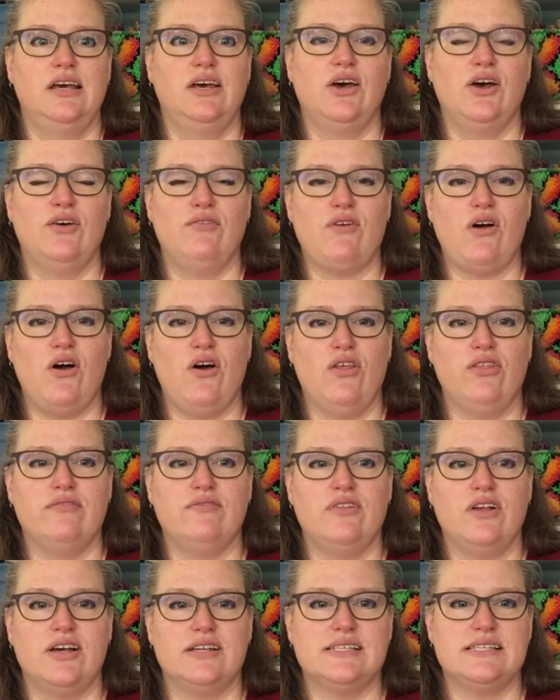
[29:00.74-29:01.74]
of all the
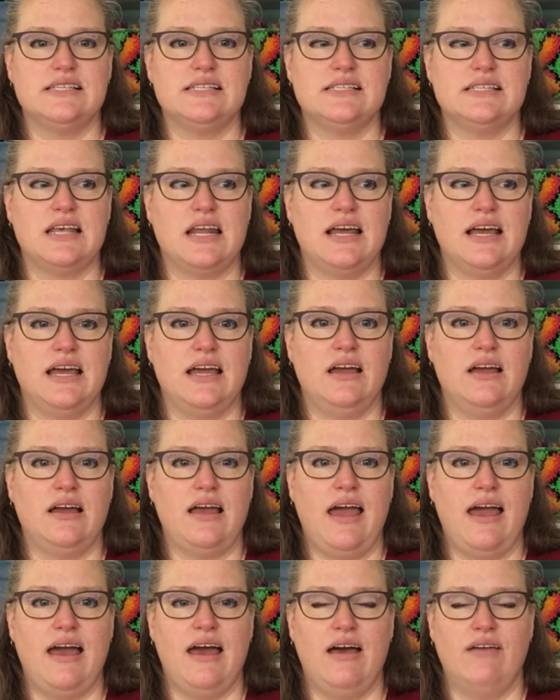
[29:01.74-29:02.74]
flosses that I
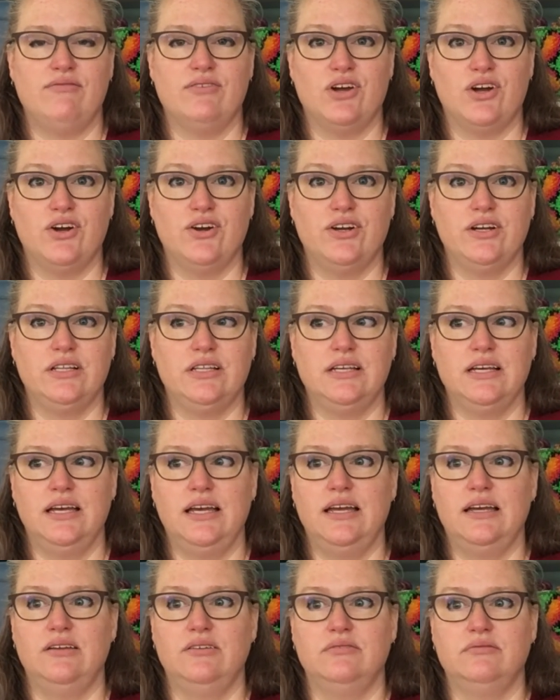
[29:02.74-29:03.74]
have
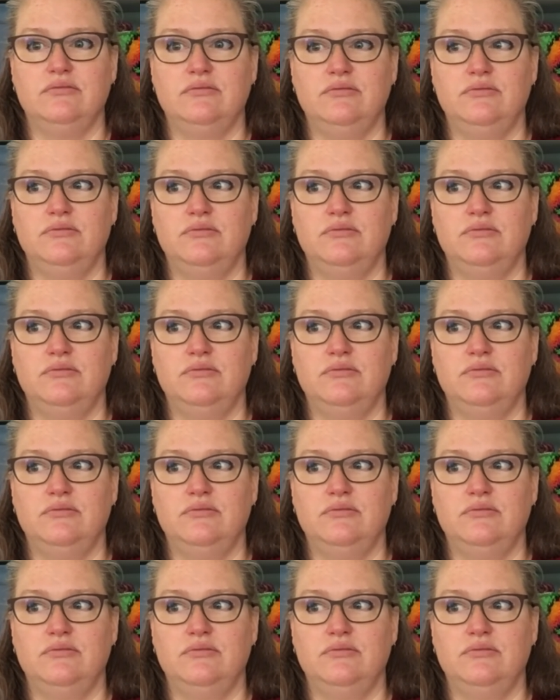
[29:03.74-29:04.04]
currently and